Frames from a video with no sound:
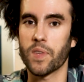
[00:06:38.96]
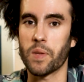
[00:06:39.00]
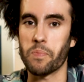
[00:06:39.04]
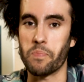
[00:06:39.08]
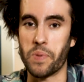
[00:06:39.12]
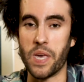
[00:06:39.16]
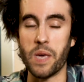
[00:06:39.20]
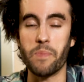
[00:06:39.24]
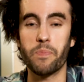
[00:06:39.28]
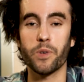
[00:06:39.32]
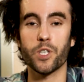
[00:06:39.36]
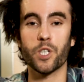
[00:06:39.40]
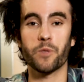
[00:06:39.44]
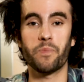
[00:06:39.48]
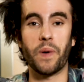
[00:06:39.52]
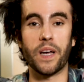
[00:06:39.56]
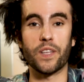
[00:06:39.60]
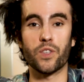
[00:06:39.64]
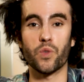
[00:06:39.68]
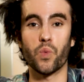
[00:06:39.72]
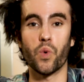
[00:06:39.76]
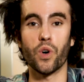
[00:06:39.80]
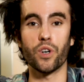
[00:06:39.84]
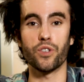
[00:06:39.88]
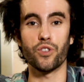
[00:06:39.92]
People
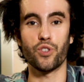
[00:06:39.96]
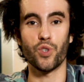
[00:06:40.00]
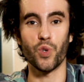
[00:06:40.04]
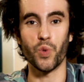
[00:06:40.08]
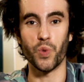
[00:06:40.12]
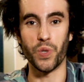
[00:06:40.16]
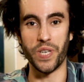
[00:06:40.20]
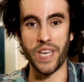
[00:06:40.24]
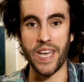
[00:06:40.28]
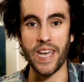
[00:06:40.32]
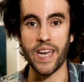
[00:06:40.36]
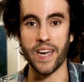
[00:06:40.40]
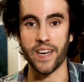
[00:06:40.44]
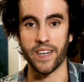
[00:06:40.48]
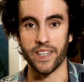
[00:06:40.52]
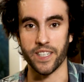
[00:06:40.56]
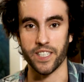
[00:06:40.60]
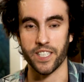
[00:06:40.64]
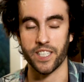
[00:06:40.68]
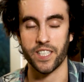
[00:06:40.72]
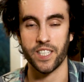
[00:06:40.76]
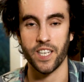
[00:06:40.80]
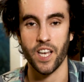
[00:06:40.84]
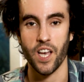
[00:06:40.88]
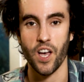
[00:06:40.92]
spend 1-2
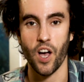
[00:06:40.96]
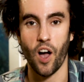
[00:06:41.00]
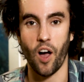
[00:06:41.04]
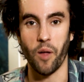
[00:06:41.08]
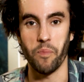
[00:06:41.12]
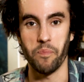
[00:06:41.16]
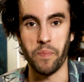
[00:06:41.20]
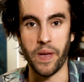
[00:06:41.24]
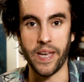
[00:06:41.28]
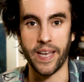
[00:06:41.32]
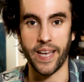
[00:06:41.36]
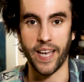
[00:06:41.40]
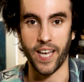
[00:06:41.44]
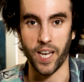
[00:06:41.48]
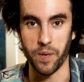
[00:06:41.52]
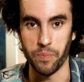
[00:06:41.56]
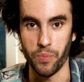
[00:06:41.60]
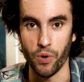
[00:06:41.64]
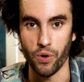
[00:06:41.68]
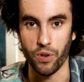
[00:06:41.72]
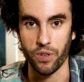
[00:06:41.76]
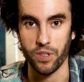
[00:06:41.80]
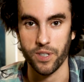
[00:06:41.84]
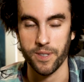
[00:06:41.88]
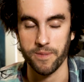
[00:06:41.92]
years on making a
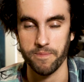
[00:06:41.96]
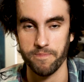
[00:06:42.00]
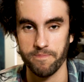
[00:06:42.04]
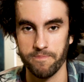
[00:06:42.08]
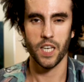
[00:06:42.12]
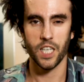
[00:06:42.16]
book.